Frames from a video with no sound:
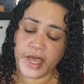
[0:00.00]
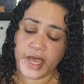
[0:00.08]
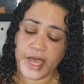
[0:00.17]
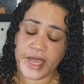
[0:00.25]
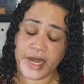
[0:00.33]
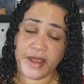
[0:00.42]

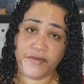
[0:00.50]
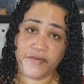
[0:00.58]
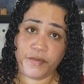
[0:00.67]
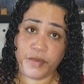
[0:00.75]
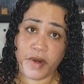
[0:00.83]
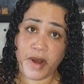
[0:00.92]
And I've
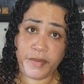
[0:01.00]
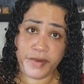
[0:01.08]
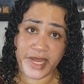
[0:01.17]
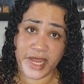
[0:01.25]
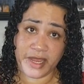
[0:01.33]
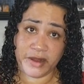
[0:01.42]

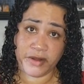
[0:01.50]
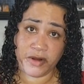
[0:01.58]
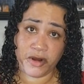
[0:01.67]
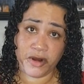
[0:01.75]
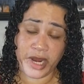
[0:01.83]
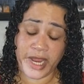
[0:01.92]
propagated
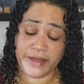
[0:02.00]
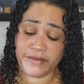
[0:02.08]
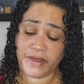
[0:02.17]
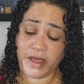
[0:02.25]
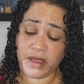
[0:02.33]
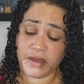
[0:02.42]
her a
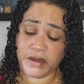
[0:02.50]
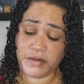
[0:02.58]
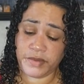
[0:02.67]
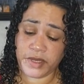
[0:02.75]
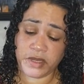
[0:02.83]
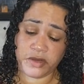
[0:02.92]
ton
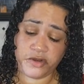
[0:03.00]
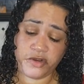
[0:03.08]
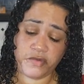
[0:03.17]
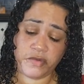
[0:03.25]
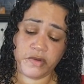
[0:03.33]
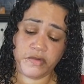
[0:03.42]
because she
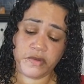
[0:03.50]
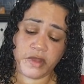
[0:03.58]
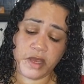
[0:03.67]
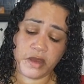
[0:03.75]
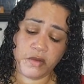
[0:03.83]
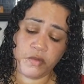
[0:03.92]
grows
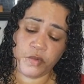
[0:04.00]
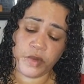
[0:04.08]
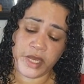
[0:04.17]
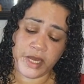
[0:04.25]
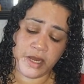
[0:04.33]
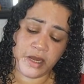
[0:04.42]
like a
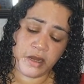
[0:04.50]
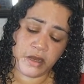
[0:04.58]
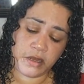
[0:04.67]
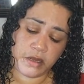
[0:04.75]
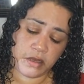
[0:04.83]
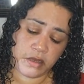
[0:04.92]
weed.
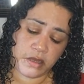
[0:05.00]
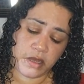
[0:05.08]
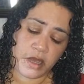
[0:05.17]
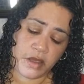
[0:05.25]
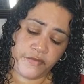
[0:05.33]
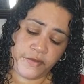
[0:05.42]

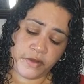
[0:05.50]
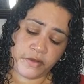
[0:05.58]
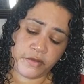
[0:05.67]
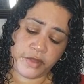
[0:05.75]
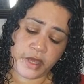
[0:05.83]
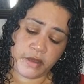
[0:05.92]
I feel
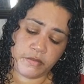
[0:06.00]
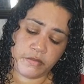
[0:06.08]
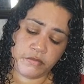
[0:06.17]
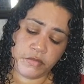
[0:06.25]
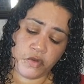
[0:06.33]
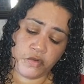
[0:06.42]
that
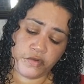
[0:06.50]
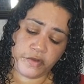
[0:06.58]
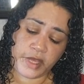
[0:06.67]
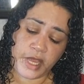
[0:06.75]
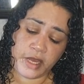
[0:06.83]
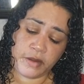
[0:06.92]
most
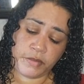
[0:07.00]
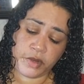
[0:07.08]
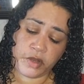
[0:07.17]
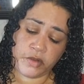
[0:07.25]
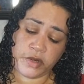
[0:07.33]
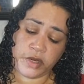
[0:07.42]
cane
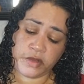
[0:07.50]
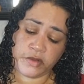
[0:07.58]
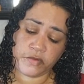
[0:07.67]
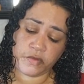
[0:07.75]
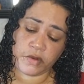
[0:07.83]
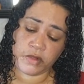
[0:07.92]
begonias
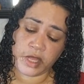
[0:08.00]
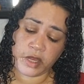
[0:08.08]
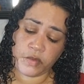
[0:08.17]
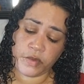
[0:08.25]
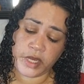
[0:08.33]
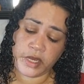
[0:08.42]
grow like a
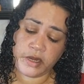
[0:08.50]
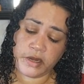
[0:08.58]
weed.